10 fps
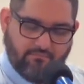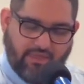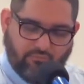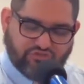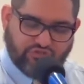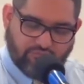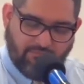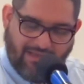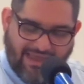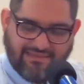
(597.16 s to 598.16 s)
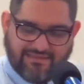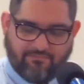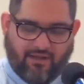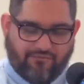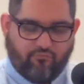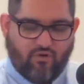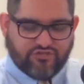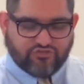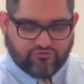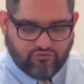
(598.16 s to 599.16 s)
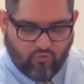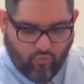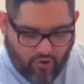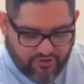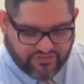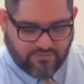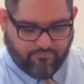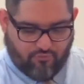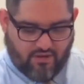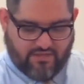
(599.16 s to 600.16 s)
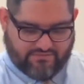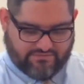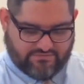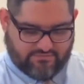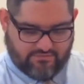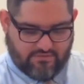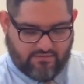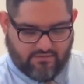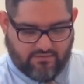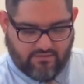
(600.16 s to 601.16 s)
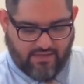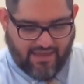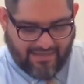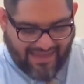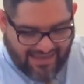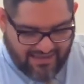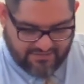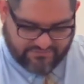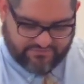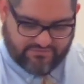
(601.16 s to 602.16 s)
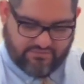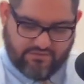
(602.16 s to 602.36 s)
It was to remind them of what true worship was. and is